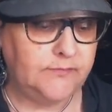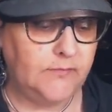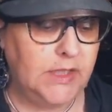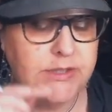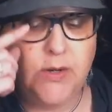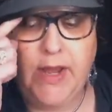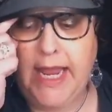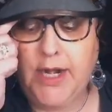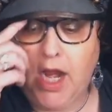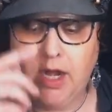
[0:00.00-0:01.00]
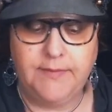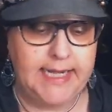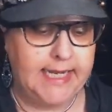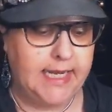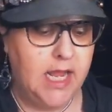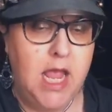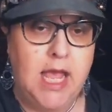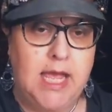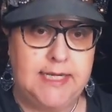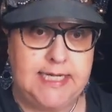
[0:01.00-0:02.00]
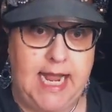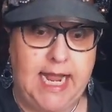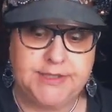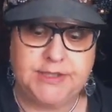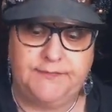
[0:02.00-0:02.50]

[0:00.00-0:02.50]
so I had already attached